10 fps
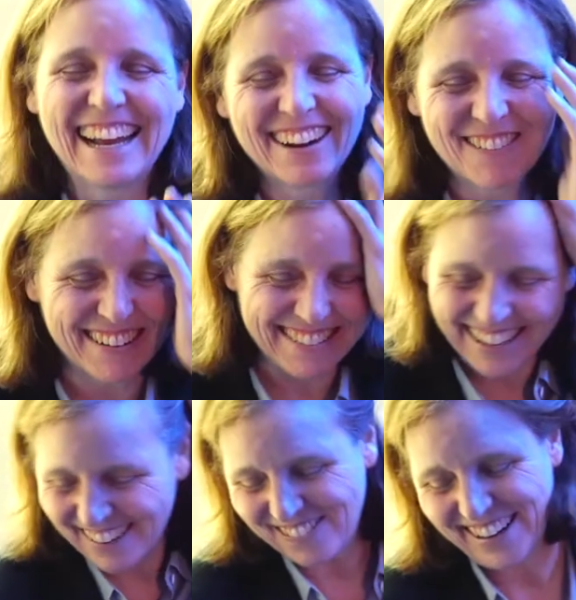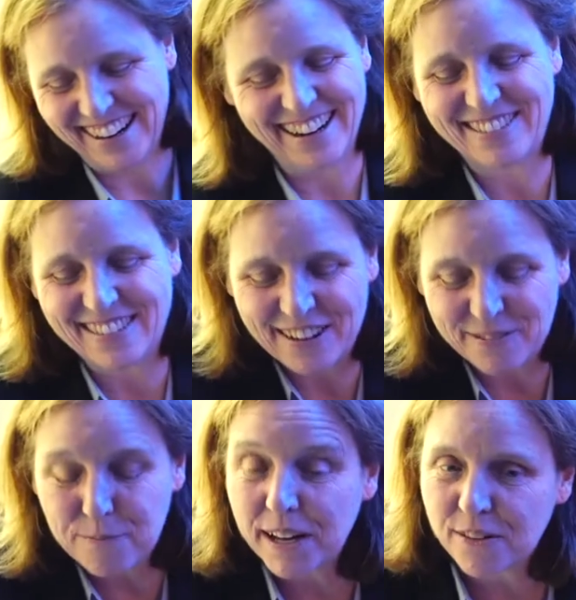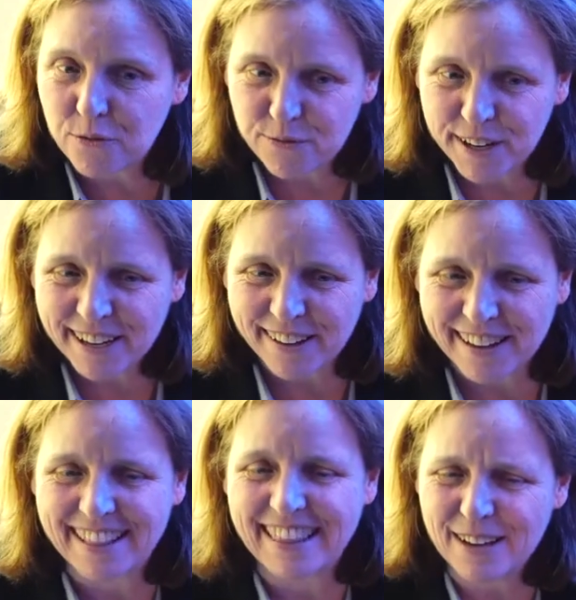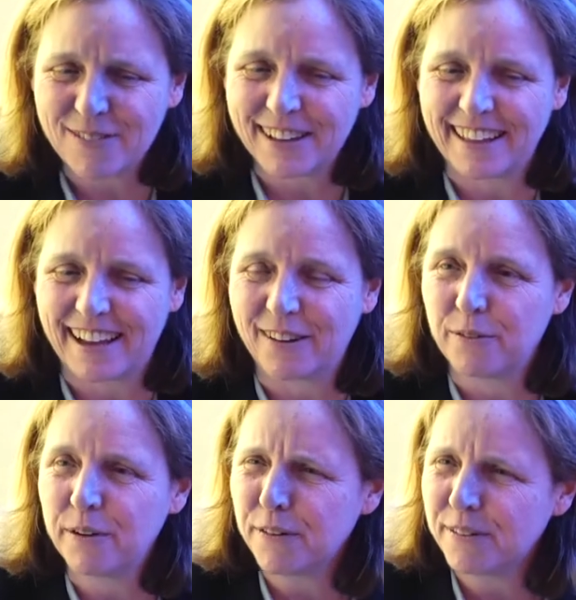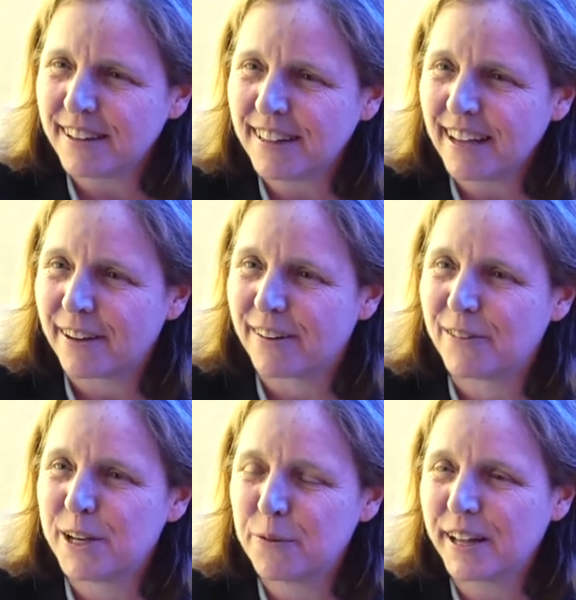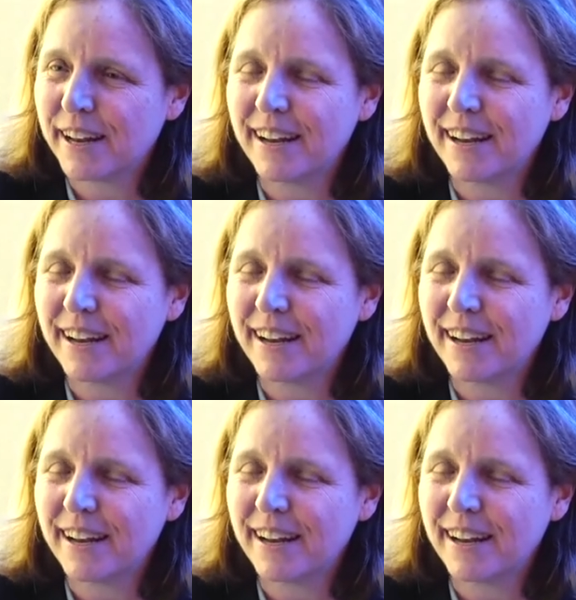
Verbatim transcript: And everybody's laughing. And it's, it, but it's real. Like, think about that. What if you did that when you were that